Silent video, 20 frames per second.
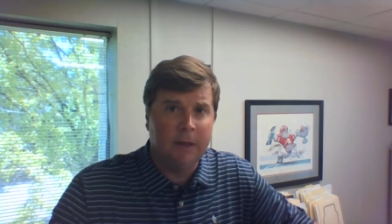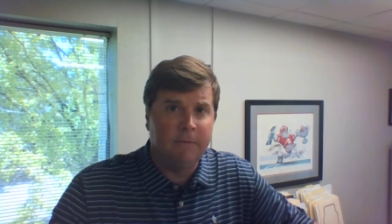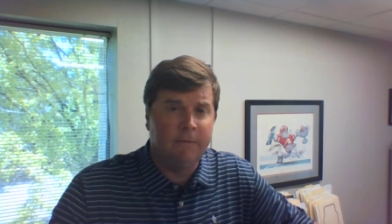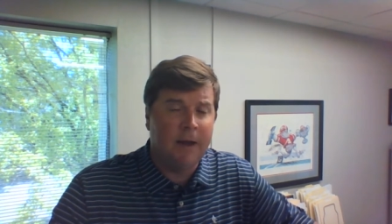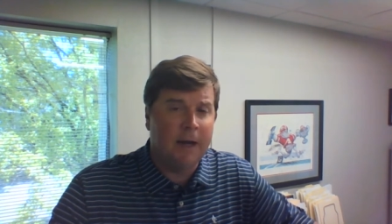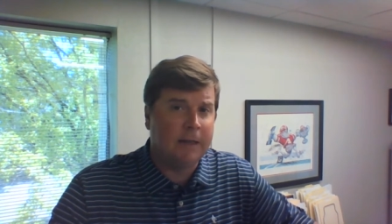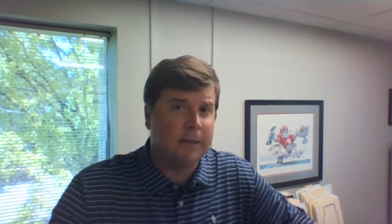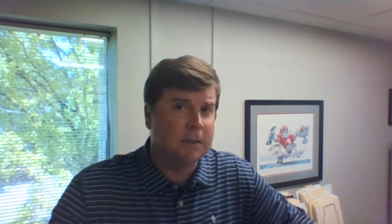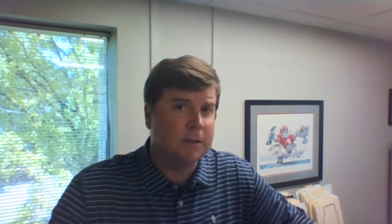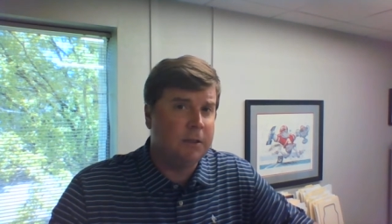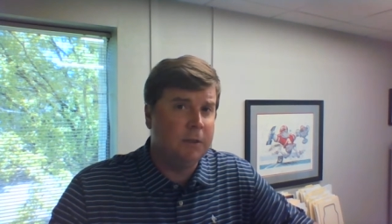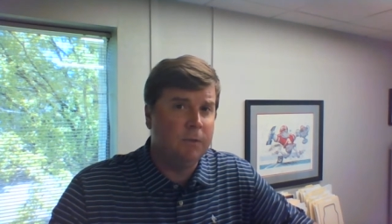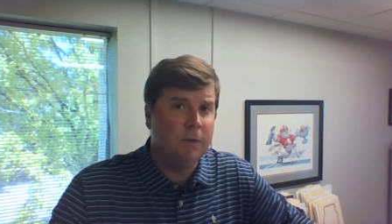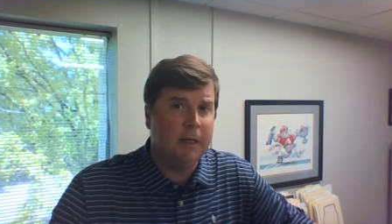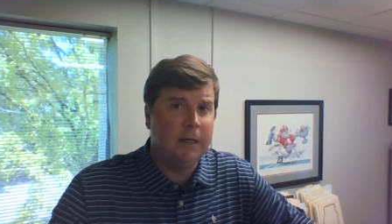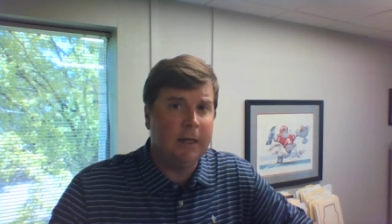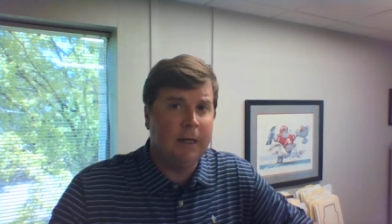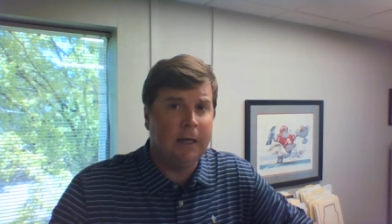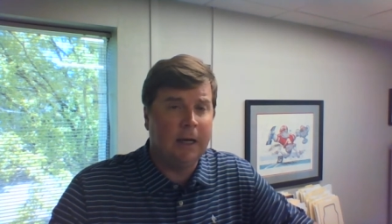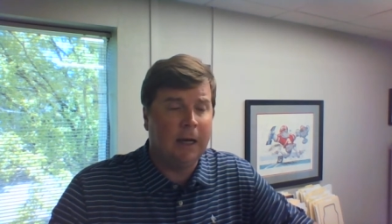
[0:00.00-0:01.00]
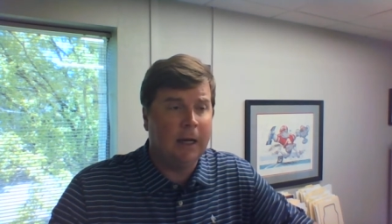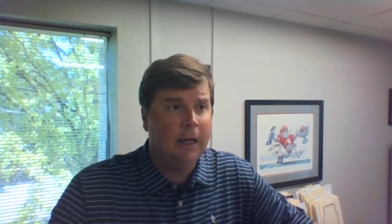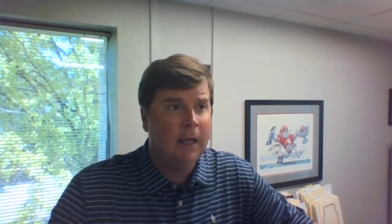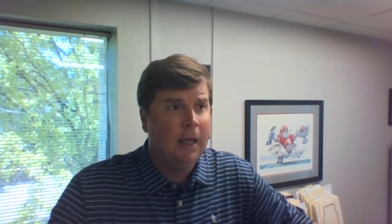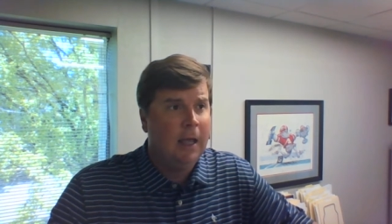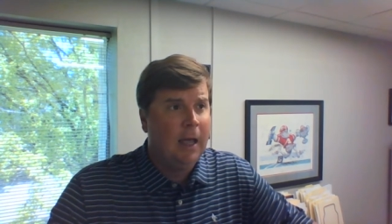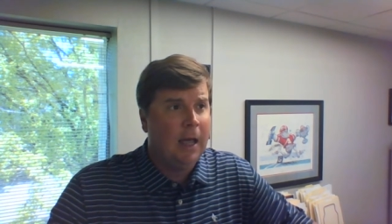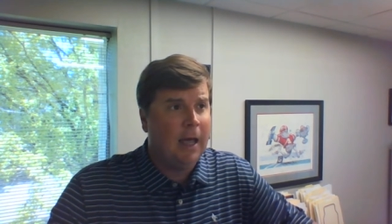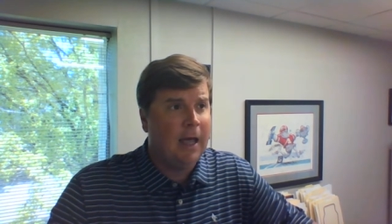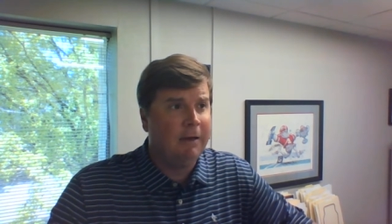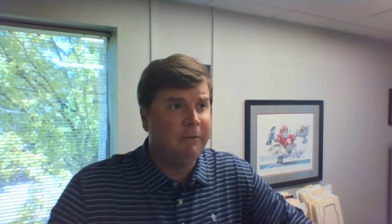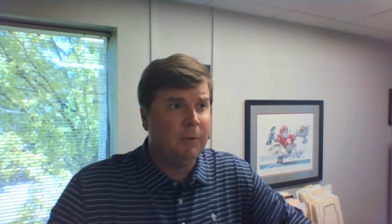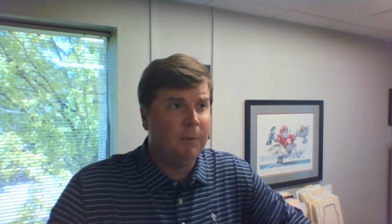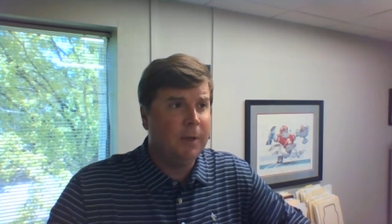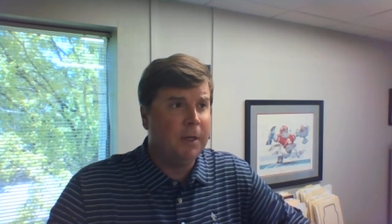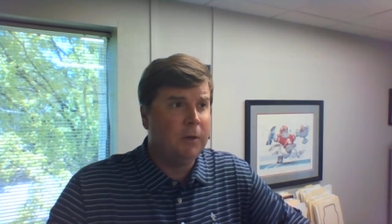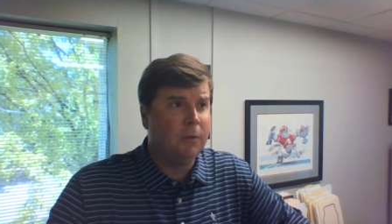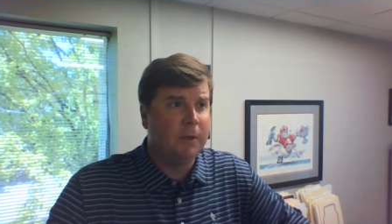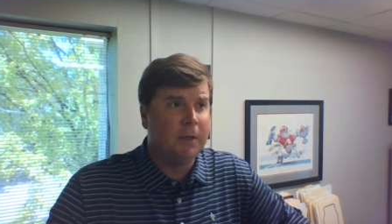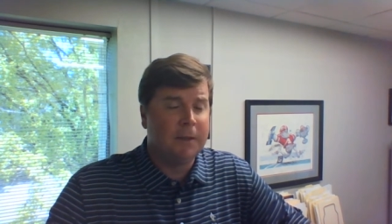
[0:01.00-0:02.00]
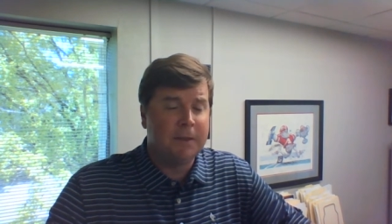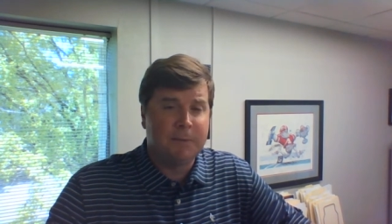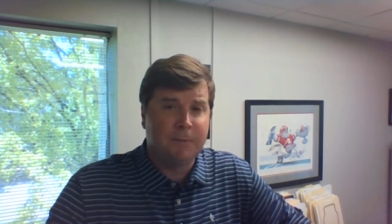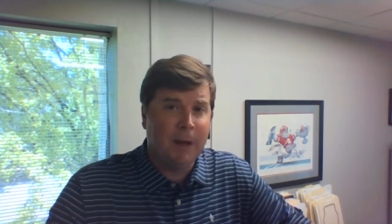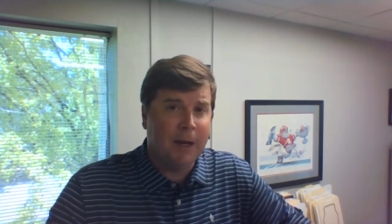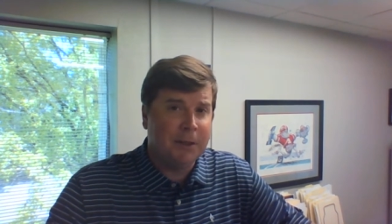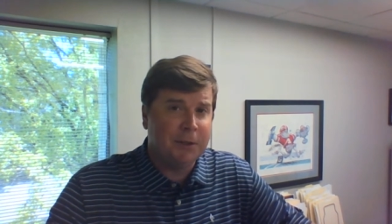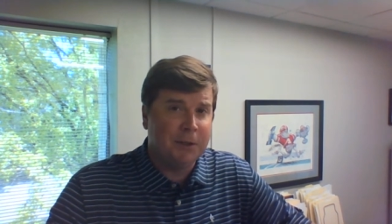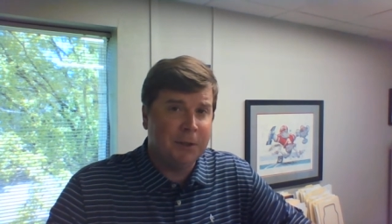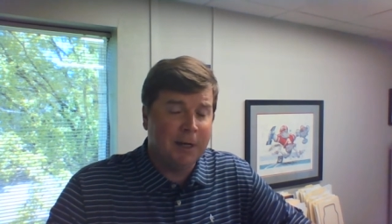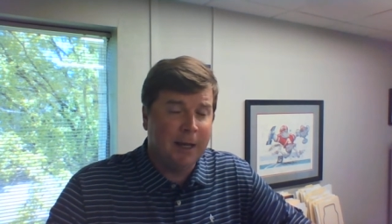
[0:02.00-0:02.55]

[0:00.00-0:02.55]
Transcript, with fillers: In fact, it's unique. I, I haven't been to an inspection,